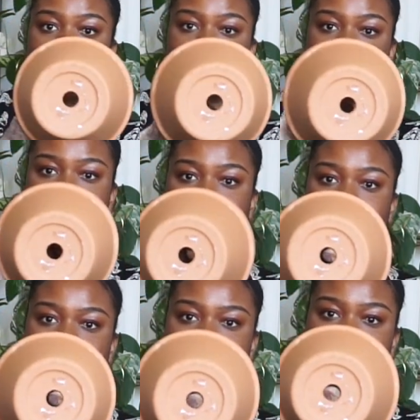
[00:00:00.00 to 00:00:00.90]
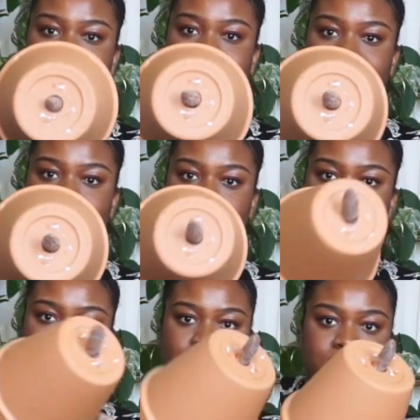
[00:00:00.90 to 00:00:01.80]
prevent excess
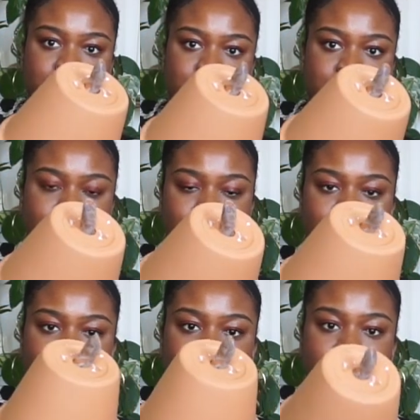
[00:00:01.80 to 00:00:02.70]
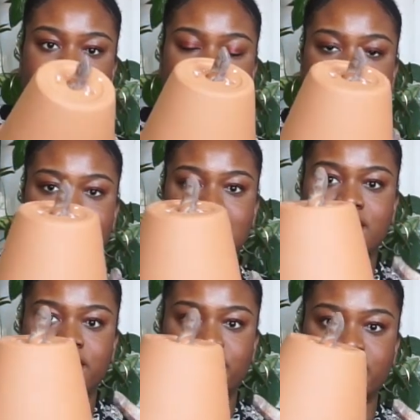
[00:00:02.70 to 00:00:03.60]
soil from coming out of
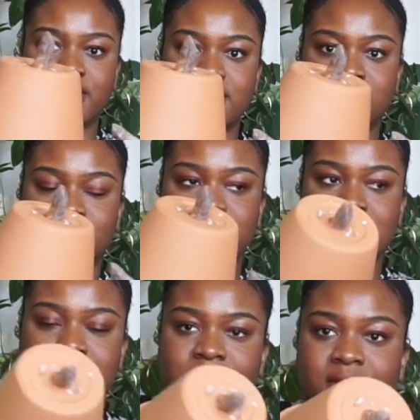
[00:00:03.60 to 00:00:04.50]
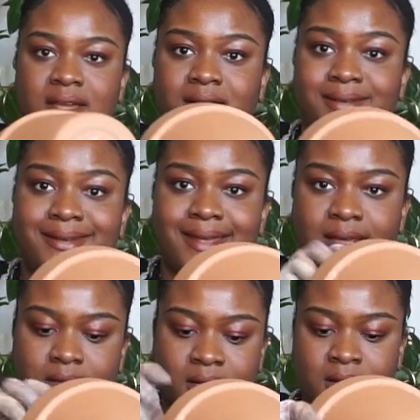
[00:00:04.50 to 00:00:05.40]
here, okay? So it's kind of like a
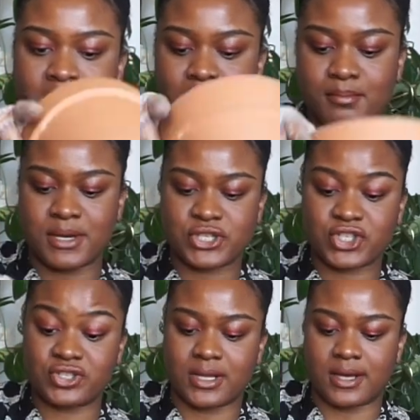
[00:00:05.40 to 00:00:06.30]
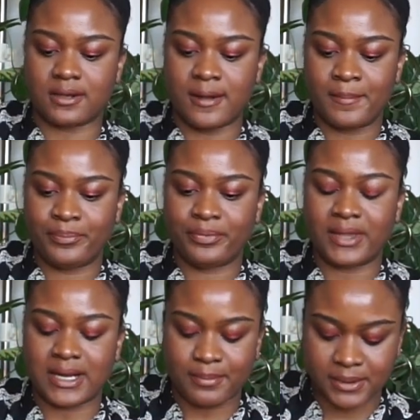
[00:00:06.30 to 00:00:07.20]
net, a mesh net
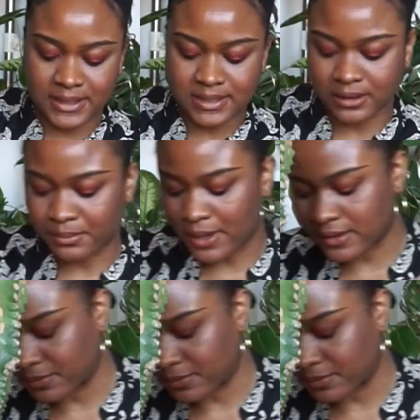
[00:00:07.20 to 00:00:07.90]
that I place at the bottom